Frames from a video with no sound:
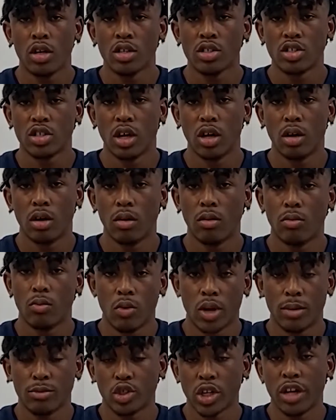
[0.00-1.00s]
So
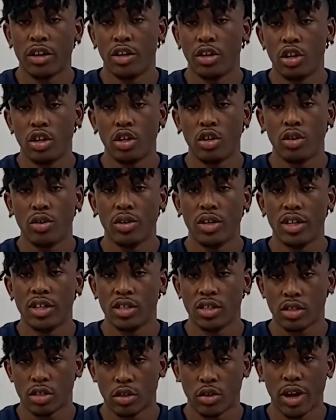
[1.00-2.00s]
what I'm trying to do
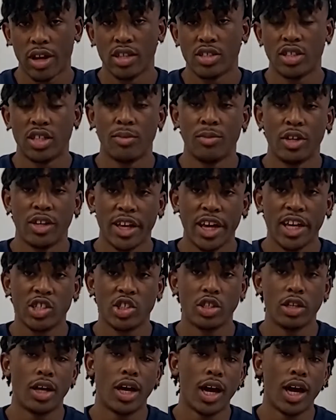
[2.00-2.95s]
is create a simulation